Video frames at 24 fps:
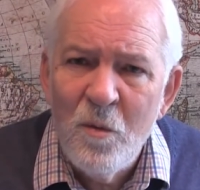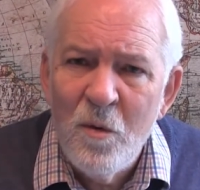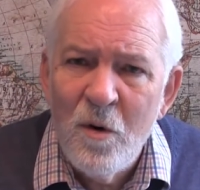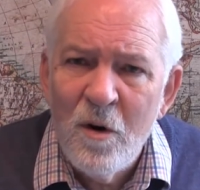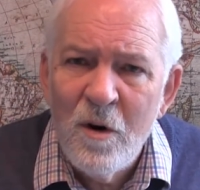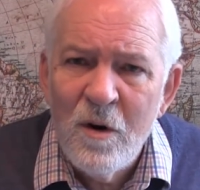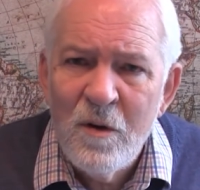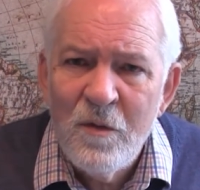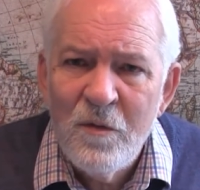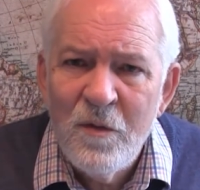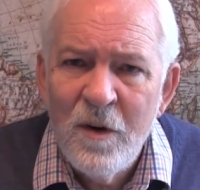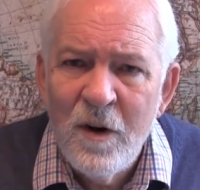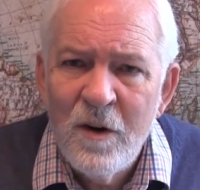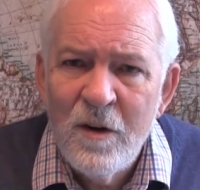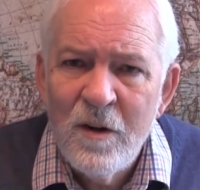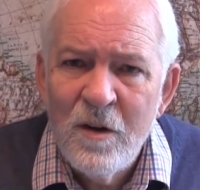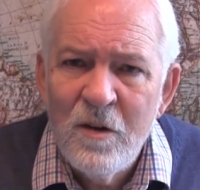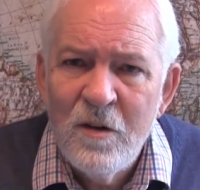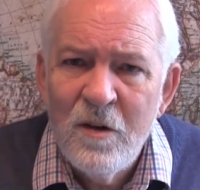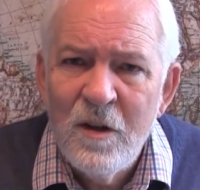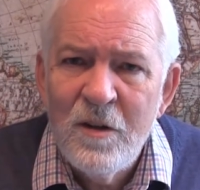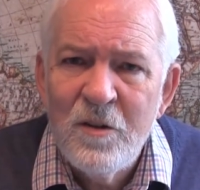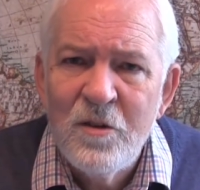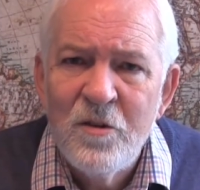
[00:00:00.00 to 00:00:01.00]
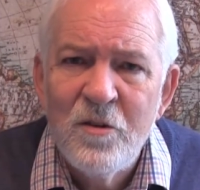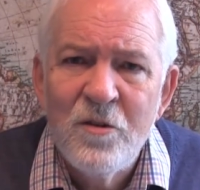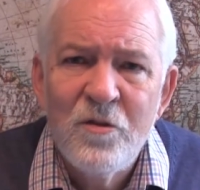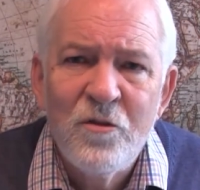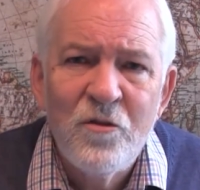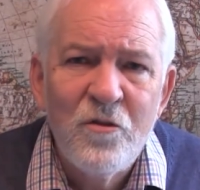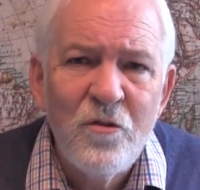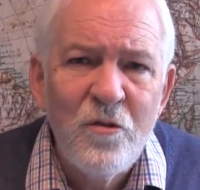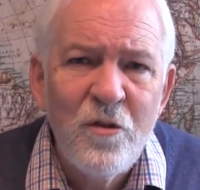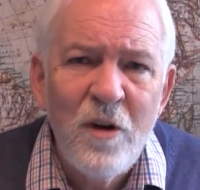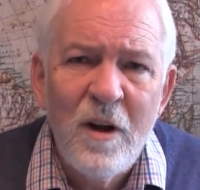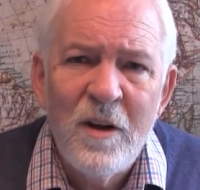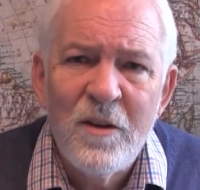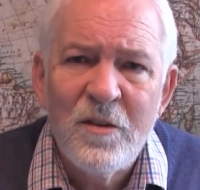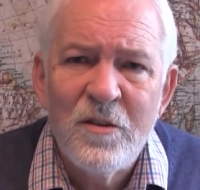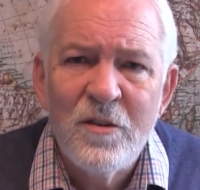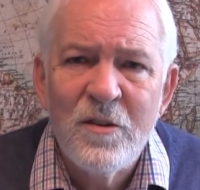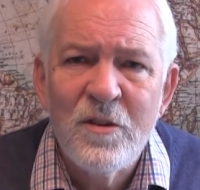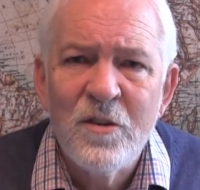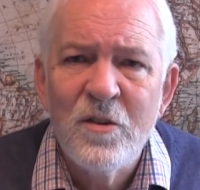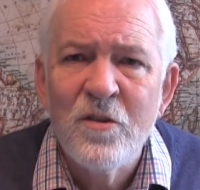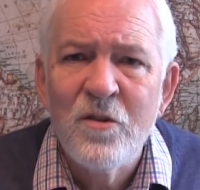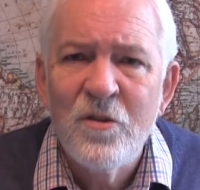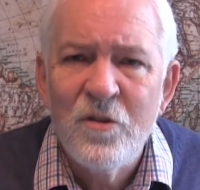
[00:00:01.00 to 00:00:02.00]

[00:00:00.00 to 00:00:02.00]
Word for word: warfare, you need to trust